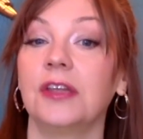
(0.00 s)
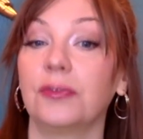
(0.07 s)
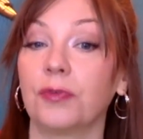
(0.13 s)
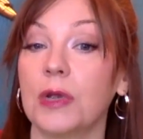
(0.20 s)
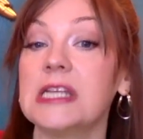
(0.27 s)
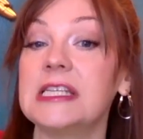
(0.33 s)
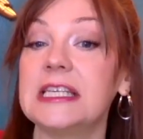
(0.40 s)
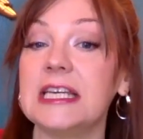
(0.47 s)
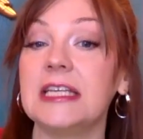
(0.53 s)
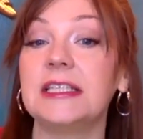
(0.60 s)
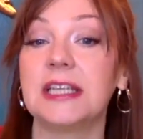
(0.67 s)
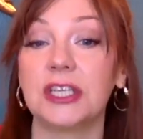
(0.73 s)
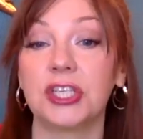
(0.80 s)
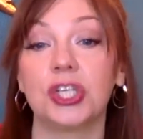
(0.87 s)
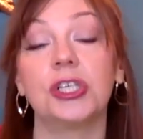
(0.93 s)
3D
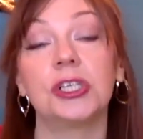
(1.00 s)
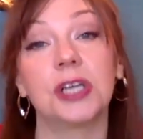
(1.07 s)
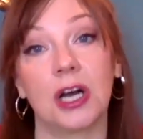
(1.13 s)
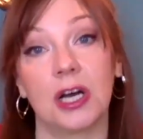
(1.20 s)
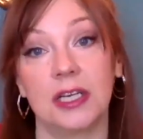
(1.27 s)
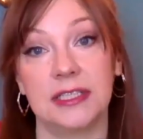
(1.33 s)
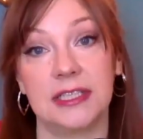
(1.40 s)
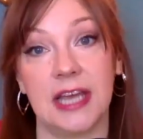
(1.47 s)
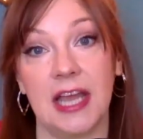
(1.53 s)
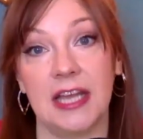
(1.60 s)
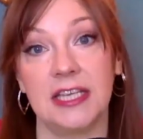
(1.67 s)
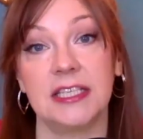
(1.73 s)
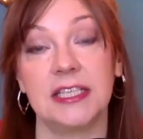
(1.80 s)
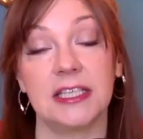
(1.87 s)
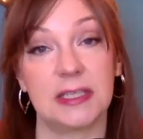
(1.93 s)
digital
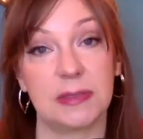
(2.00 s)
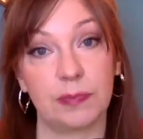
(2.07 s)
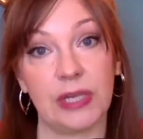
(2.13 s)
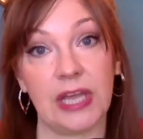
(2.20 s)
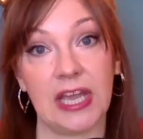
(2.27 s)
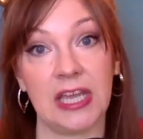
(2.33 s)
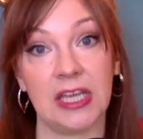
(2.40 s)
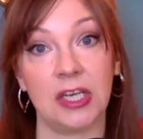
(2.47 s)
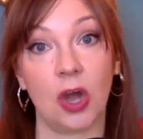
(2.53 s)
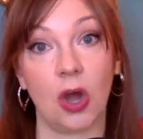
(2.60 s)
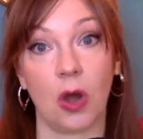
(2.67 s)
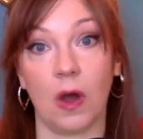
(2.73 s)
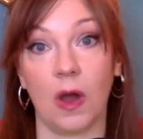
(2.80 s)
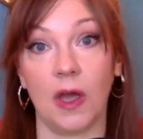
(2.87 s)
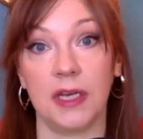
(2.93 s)
content displayed
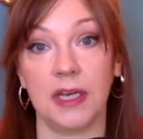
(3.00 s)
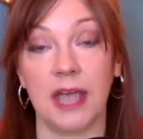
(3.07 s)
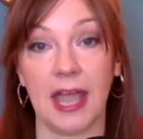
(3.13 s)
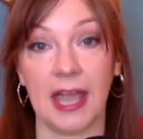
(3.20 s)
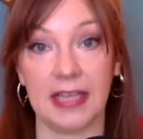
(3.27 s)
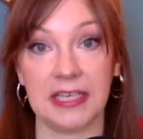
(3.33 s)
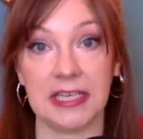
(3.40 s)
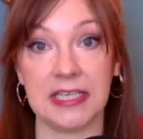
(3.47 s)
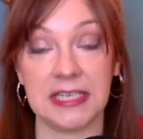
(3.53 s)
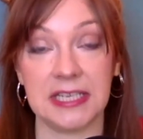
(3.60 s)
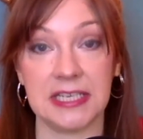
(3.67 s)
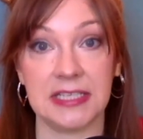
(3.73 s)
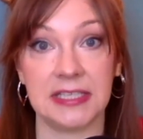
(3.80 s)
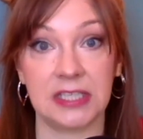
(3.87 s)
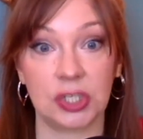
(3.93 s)
on
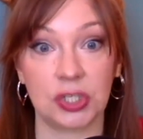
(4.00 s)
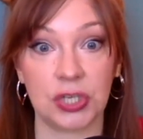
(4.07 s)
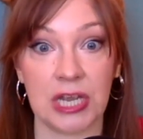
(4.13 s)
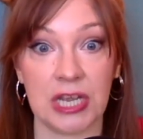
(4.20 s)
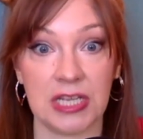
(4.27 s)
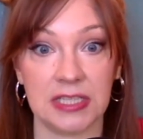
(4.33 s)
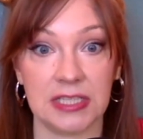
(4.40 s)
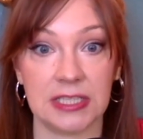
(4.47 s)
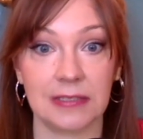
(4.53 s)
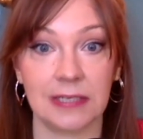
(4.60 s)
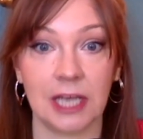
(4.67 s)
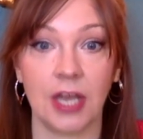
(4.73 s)
LED screens.